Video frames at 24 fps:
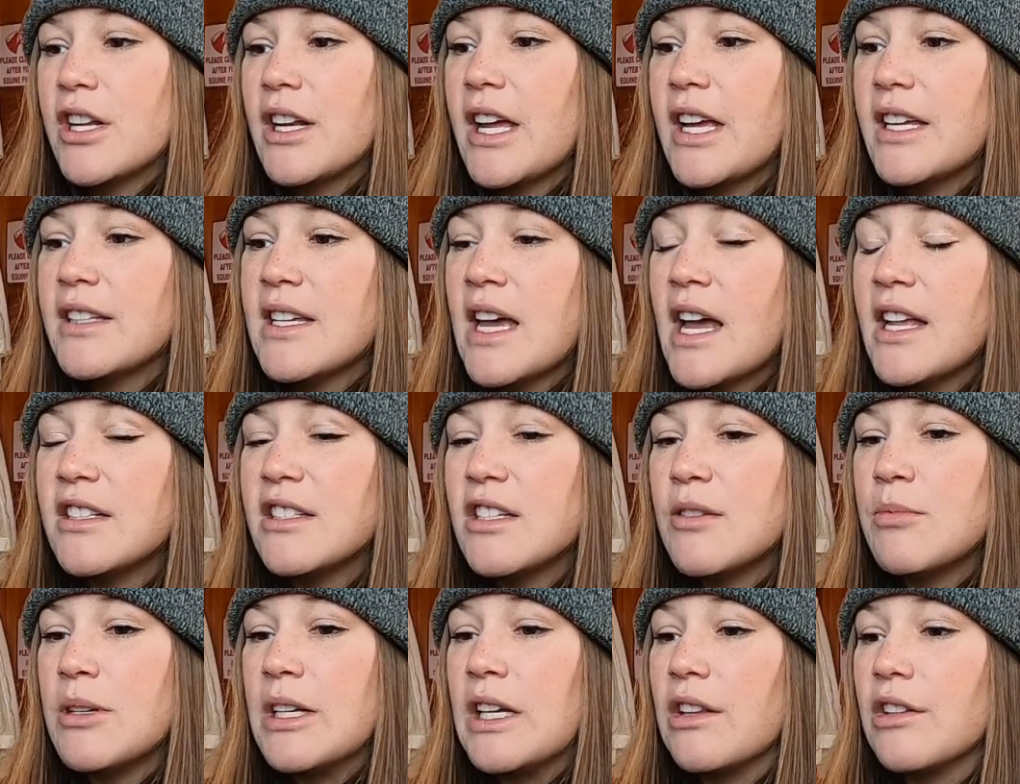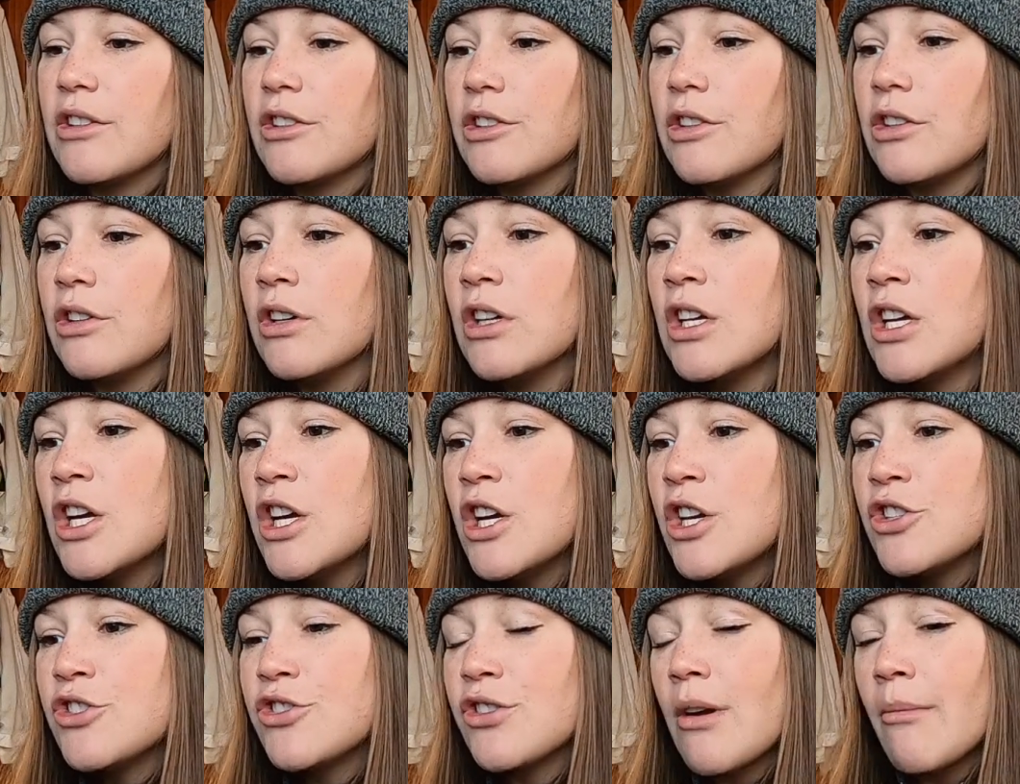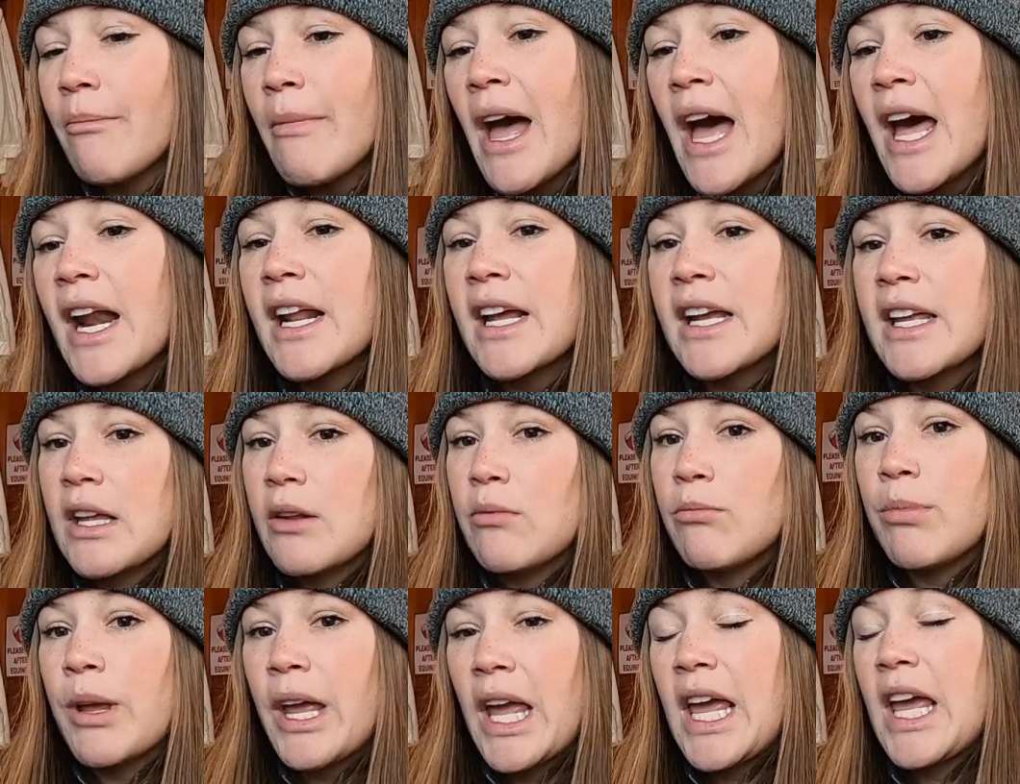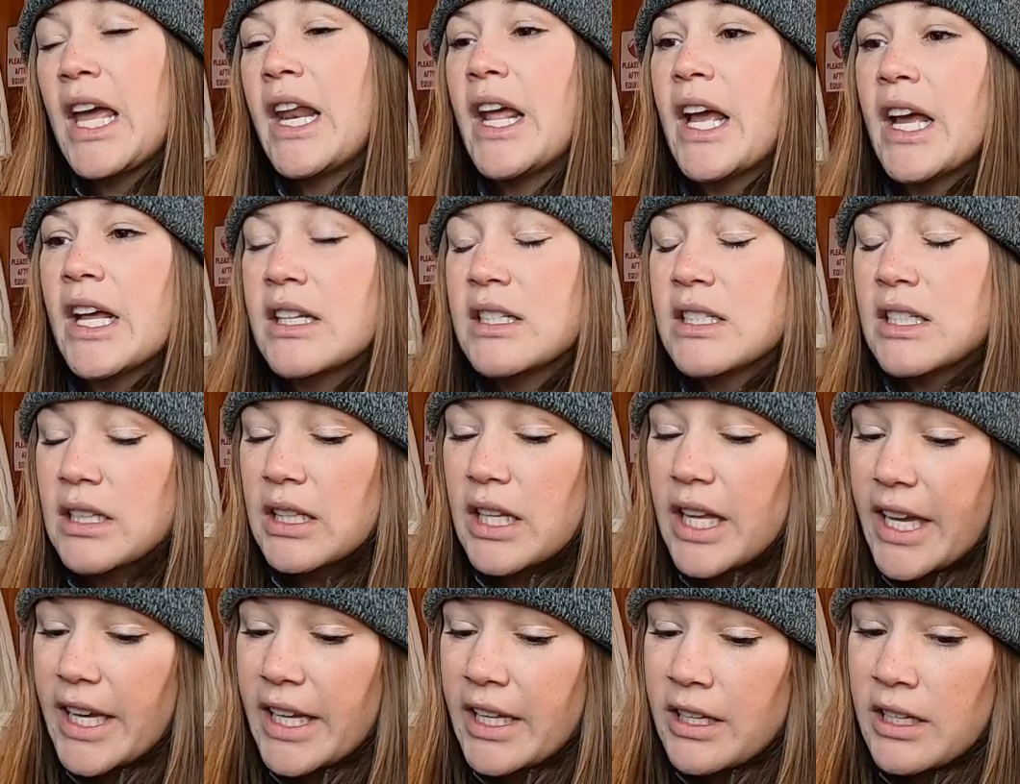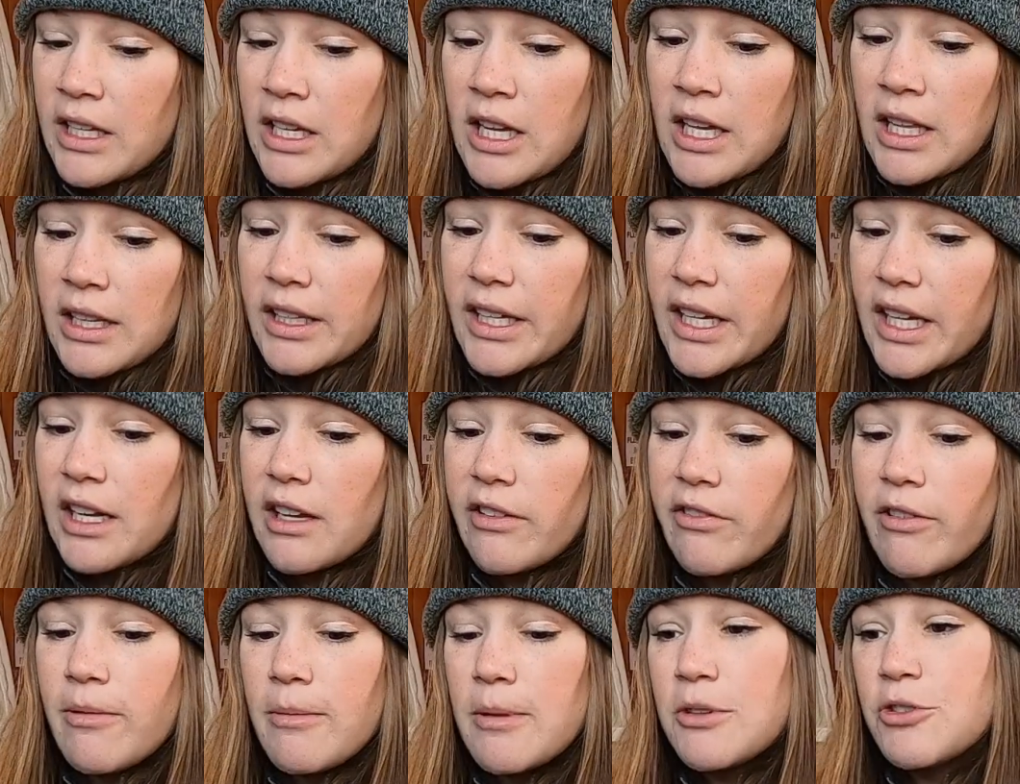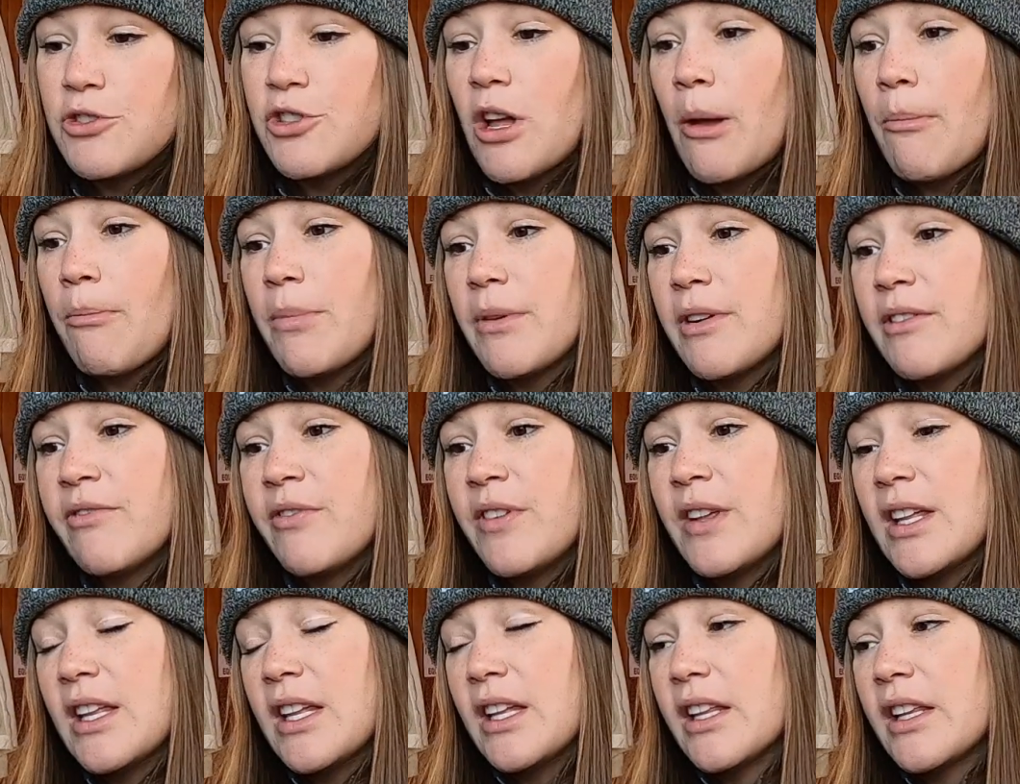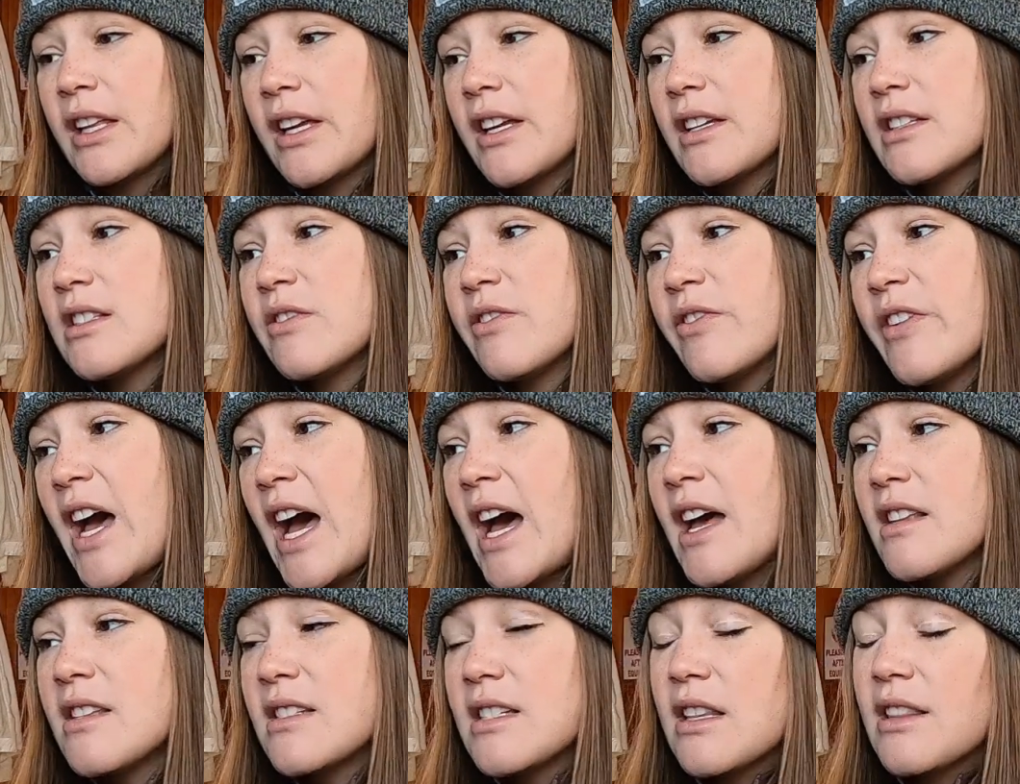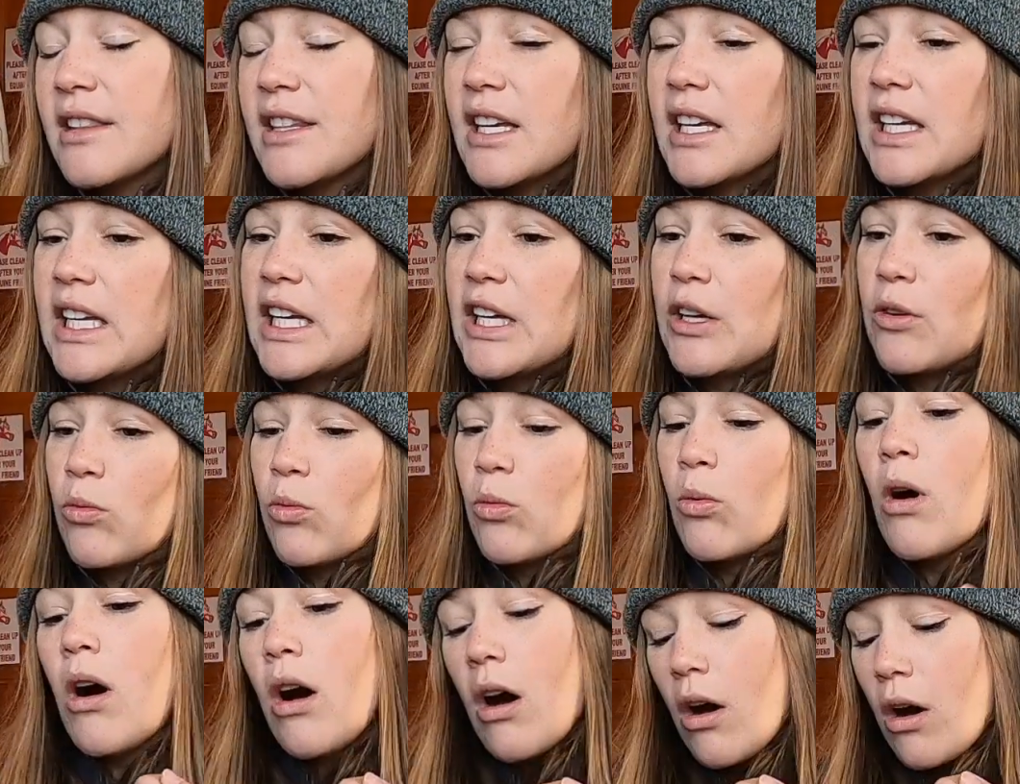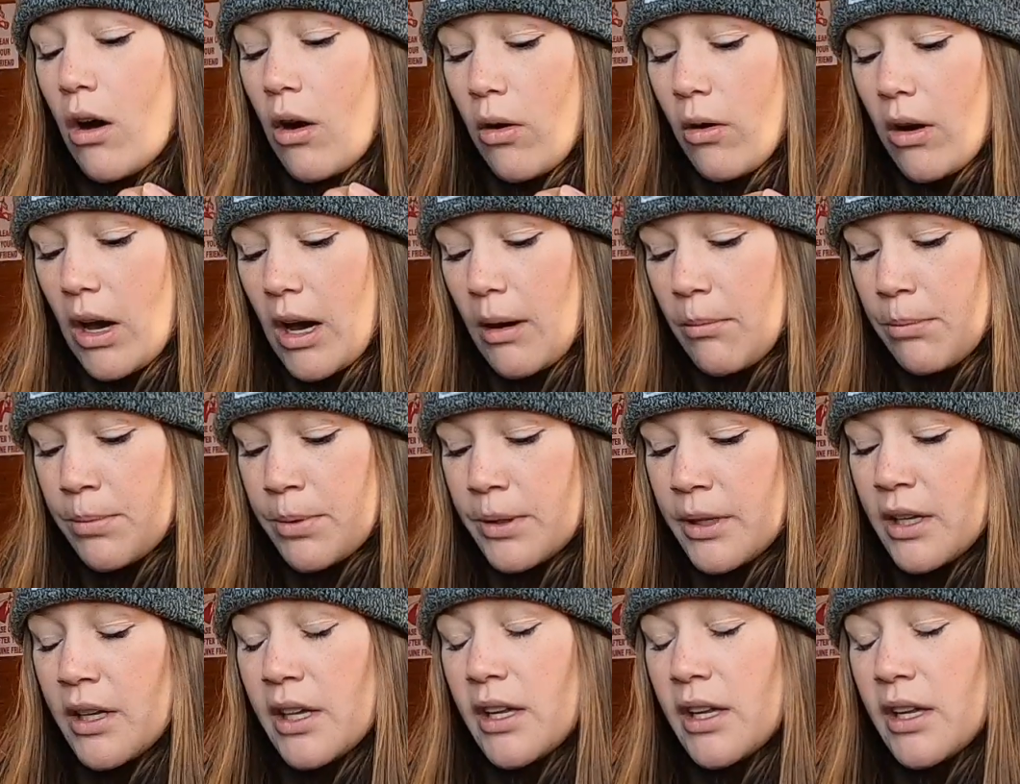I tend to be a little dramatic and panicked, like landing from the jump and feeling like it's fast and thinking, whoa, up.